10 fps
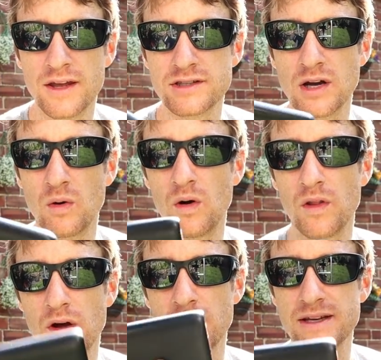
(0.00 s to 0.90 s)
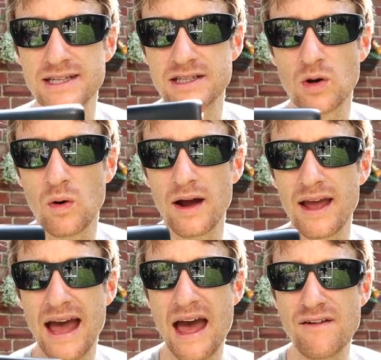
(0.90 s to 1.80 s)
So although this is
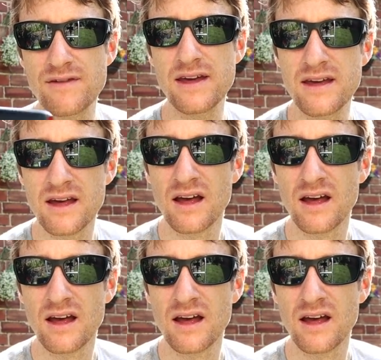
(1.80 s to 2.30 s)
quite heavy,